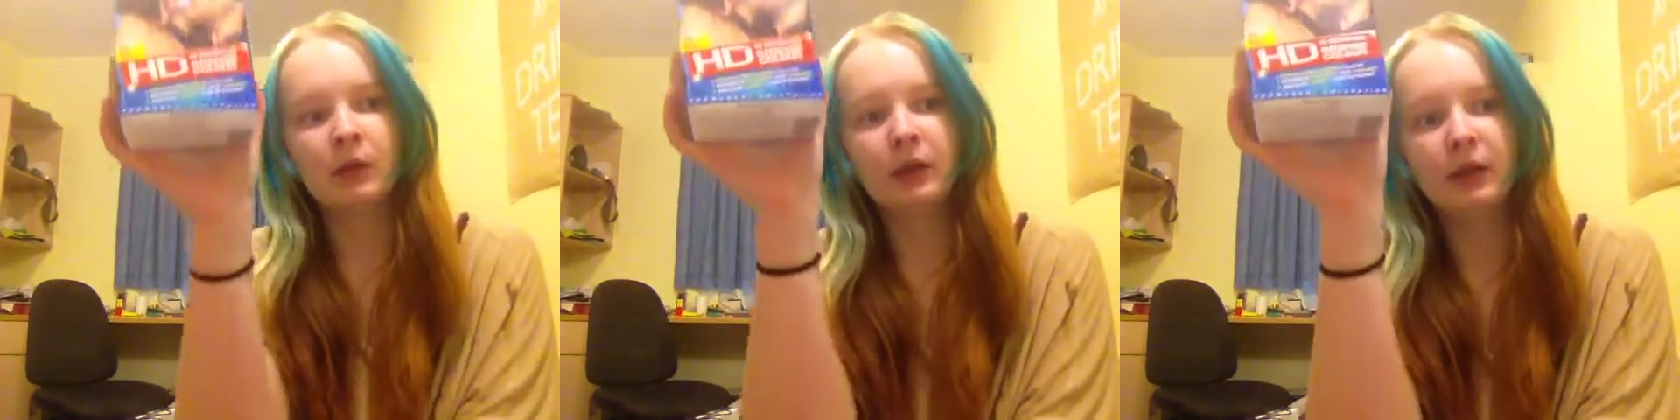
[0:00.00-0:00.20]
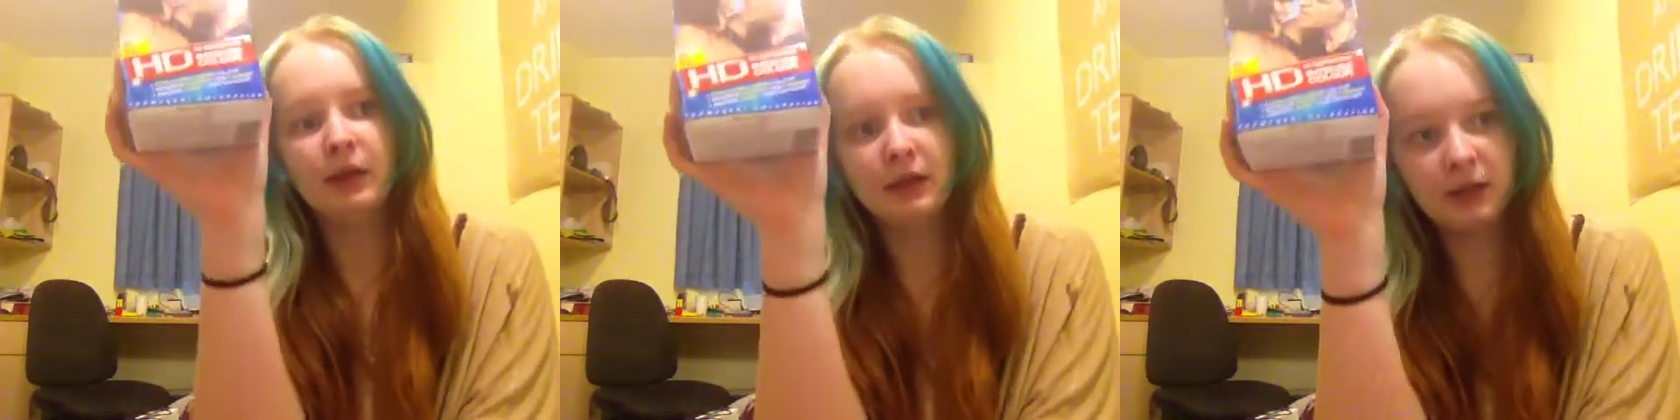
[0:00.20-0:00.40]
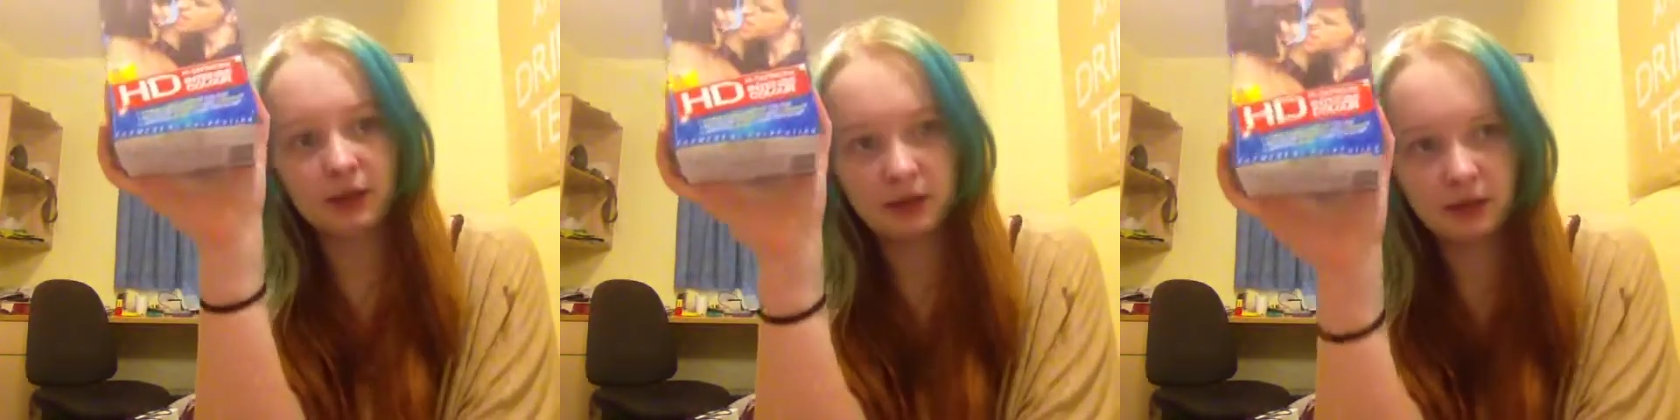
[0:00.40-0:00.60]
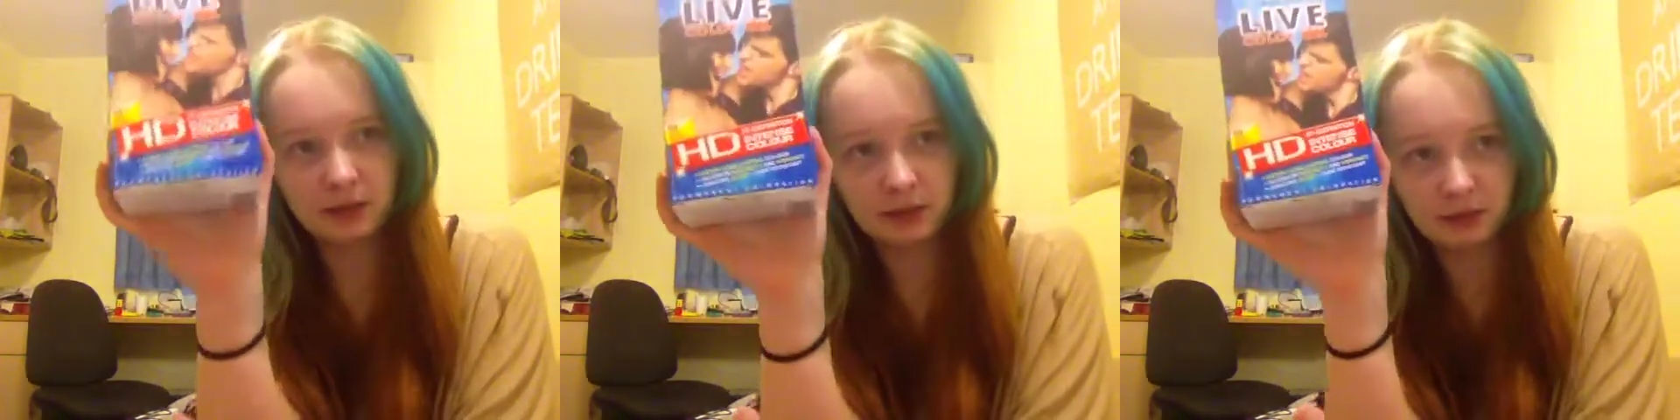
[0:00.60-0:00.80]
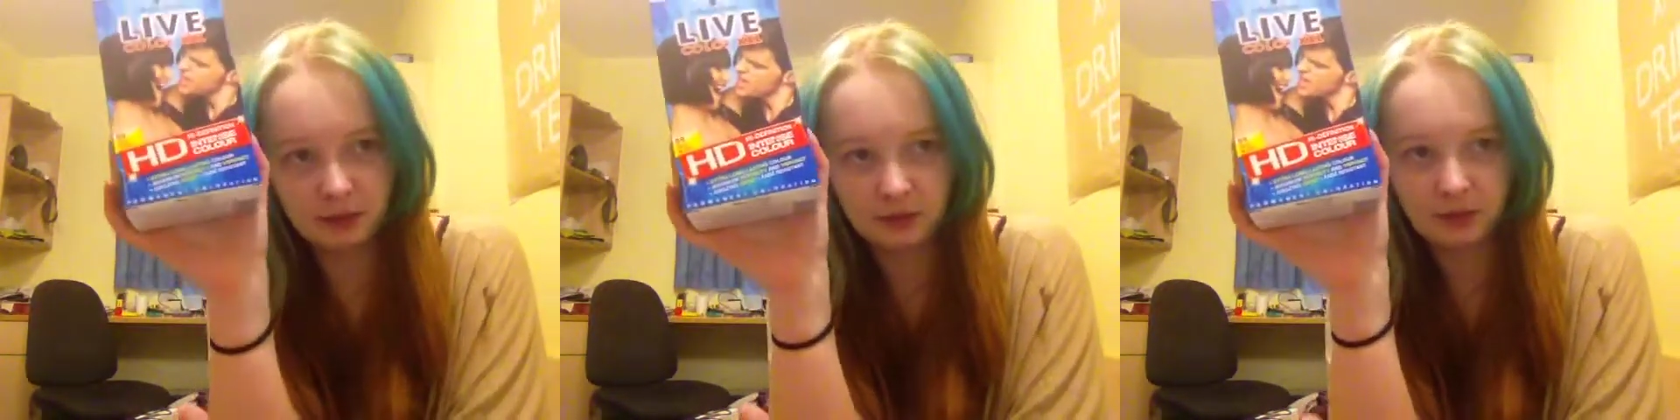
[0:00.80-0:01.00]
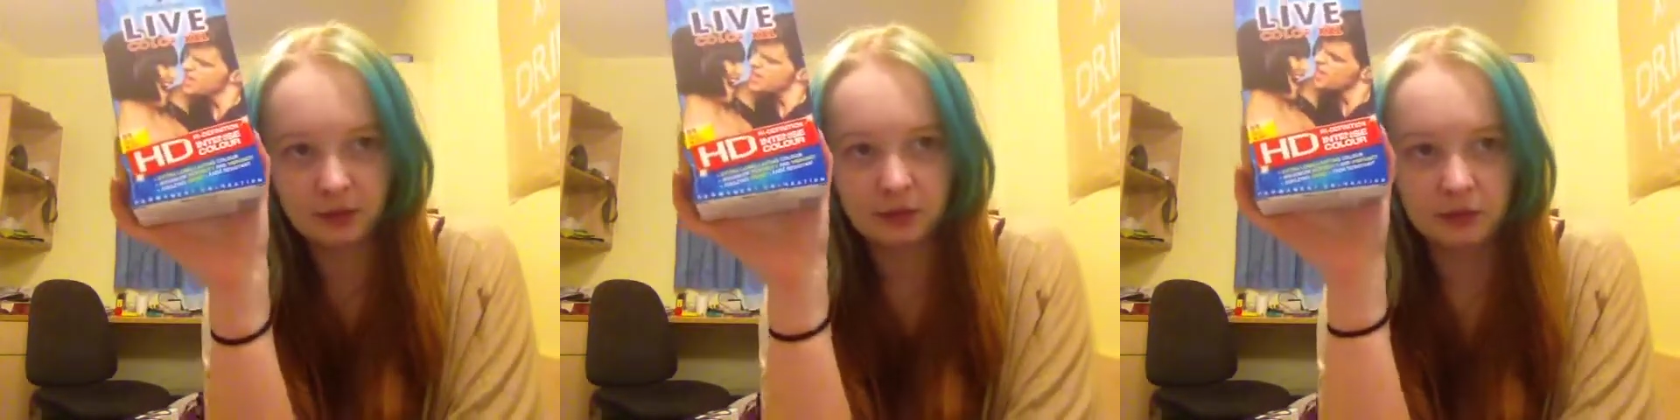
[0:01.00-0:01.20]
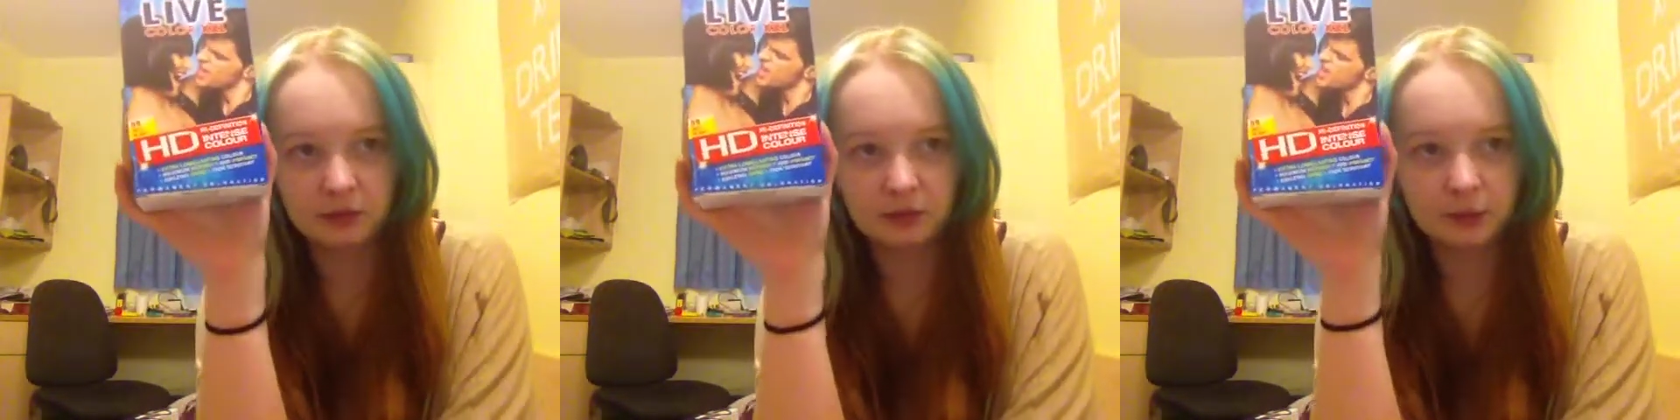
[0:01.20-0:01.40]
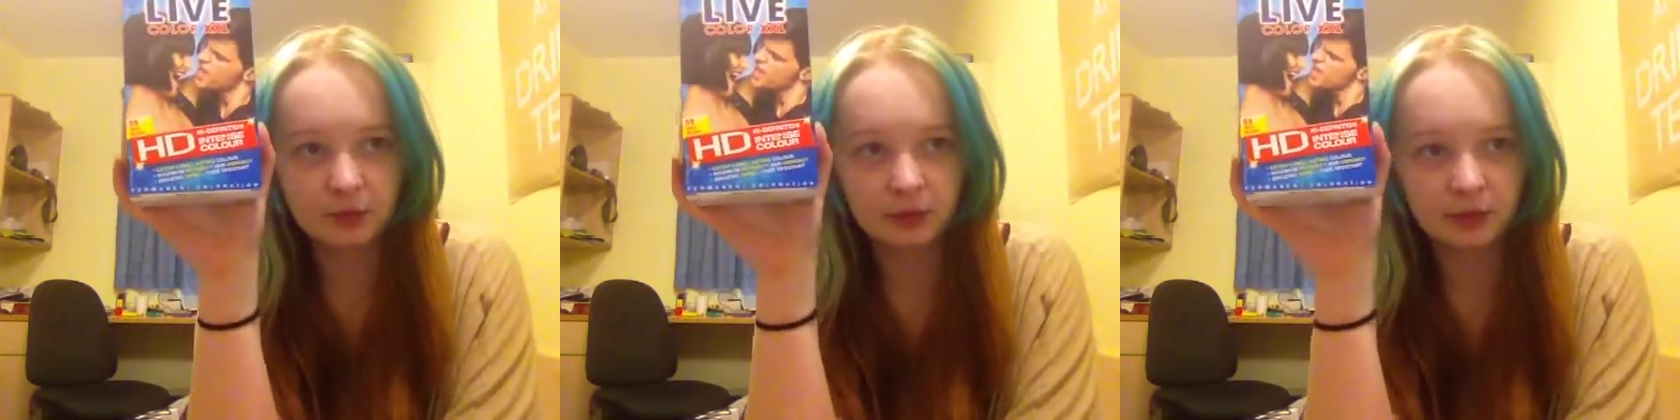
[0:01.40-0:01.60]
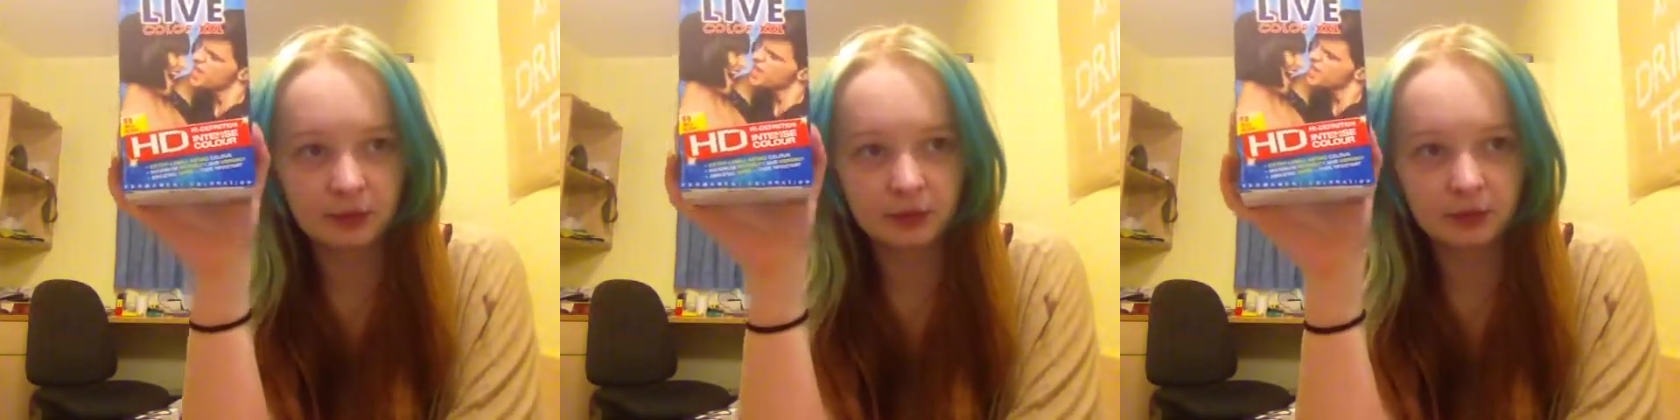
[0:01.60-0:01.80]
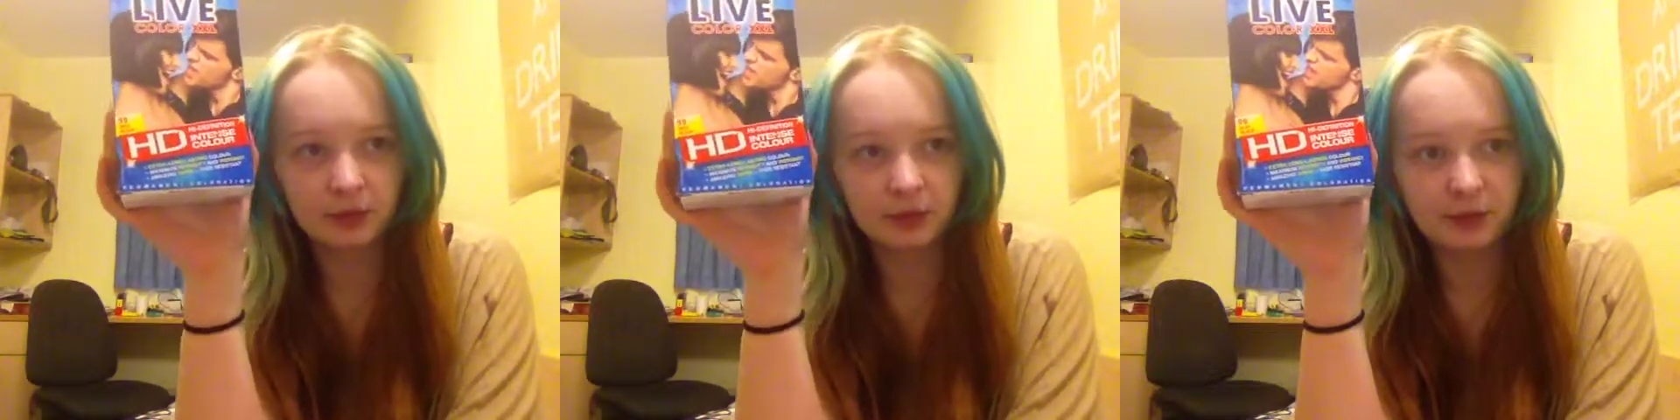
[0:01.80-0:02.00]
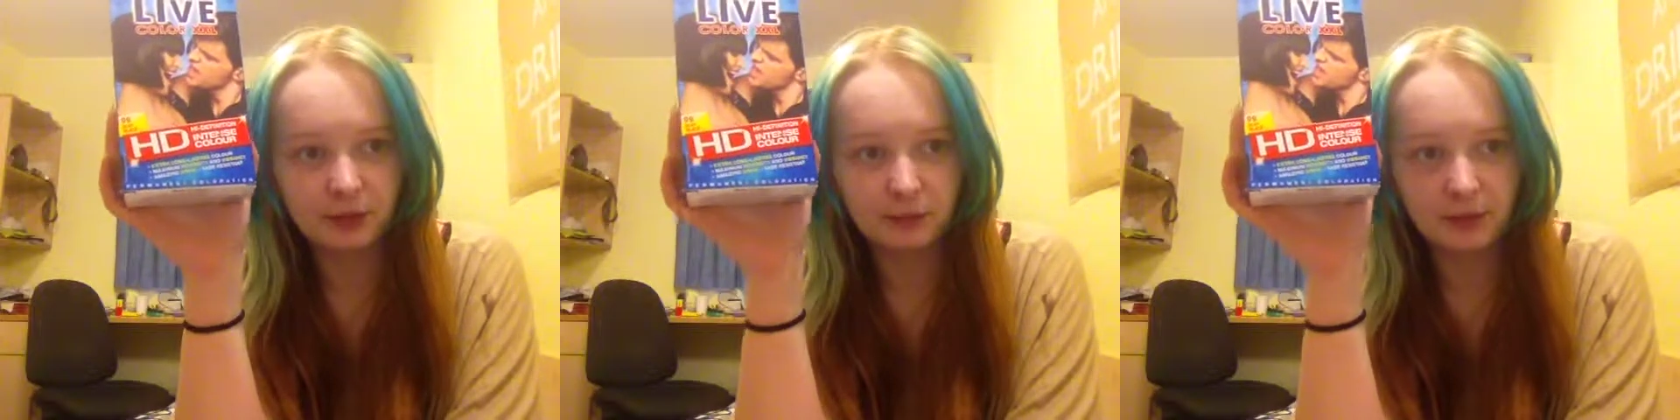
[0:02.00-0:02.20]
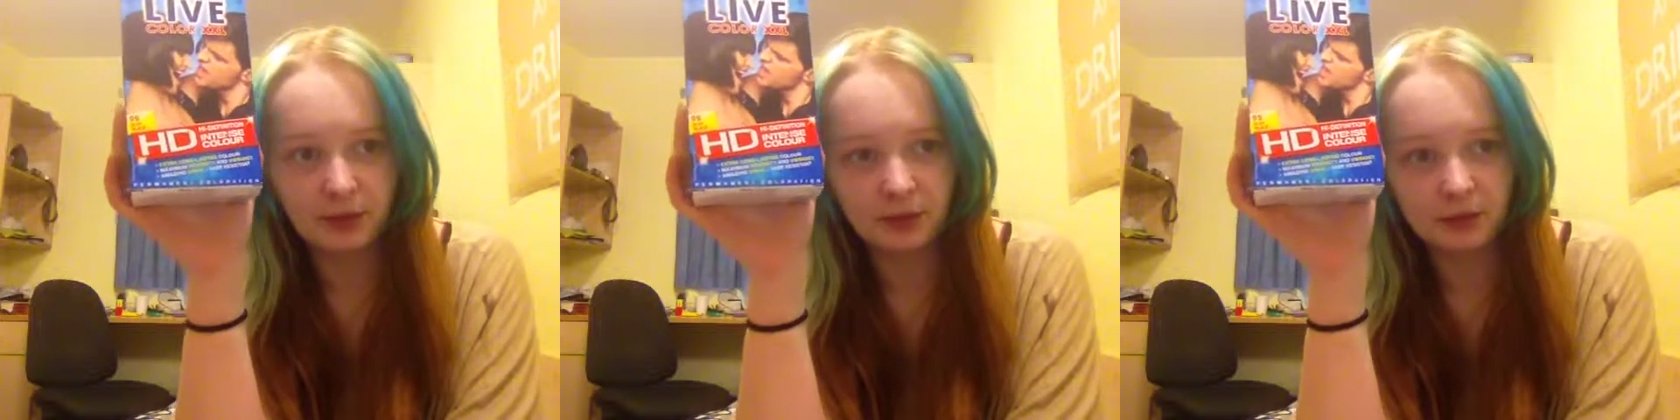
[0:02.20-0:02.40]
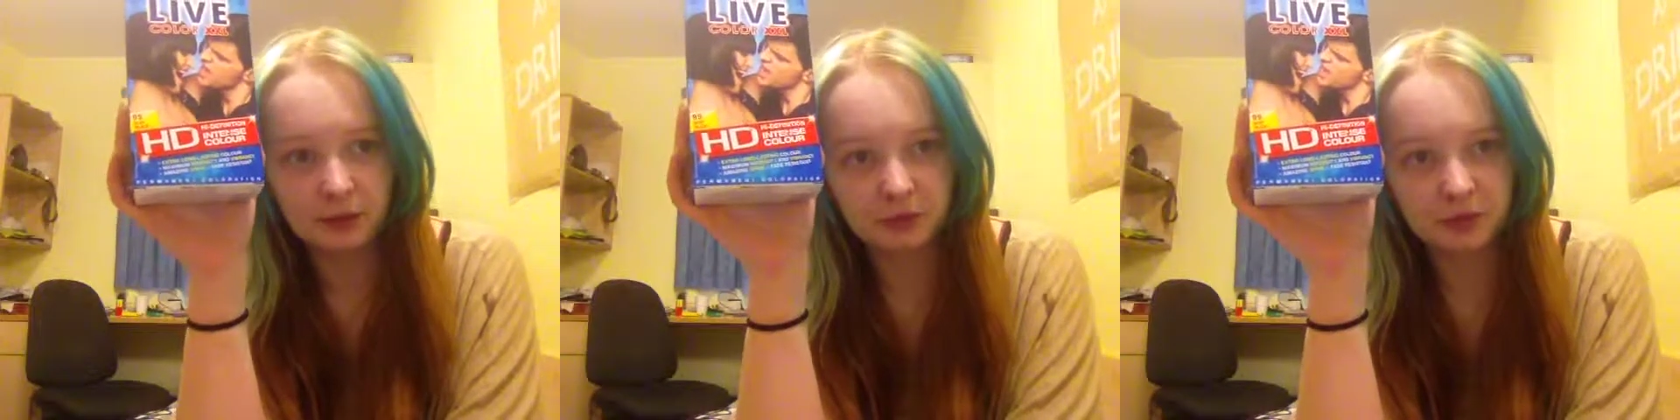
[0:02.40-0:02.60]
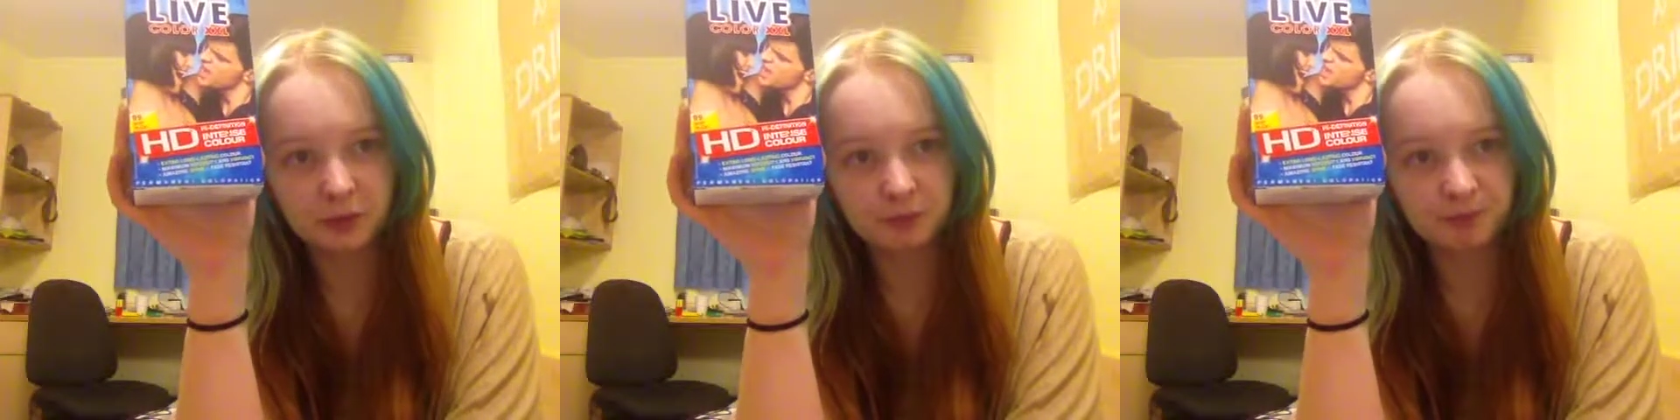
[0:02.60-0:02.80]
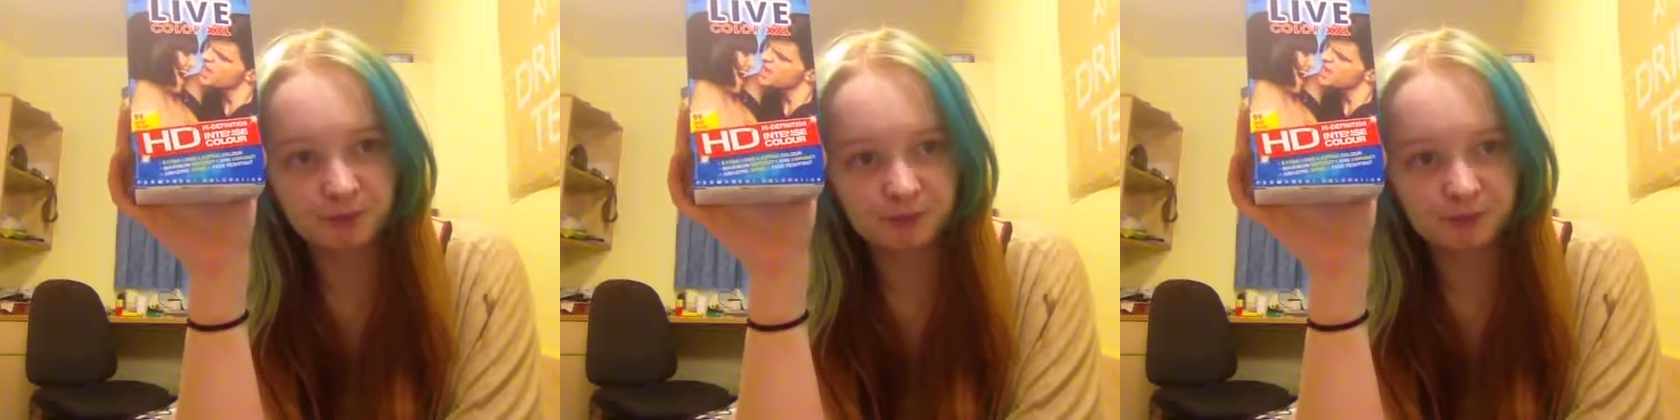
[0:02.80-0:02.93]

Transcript: in late March